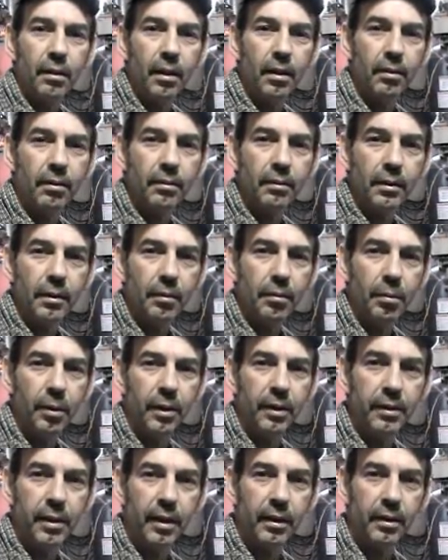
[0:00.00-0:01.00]
well,
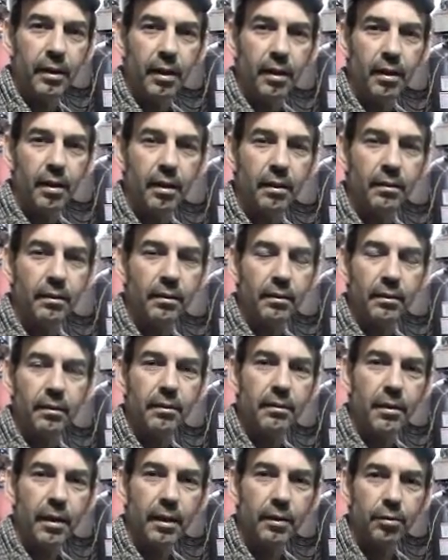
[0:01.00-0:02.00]
everybody take care, and
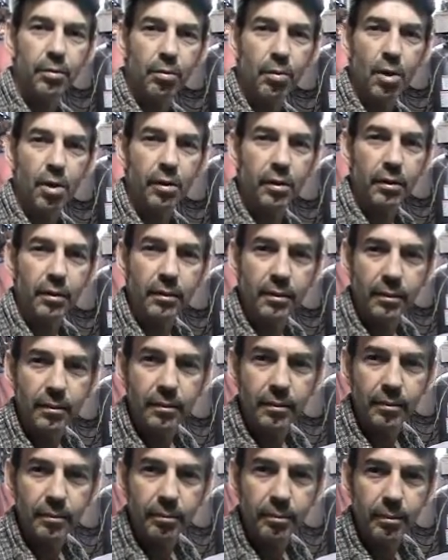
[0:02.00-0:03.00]
thanks for watching.
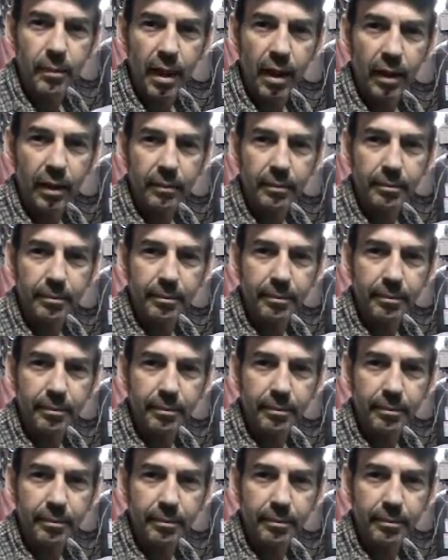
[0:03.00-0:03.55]
Bye.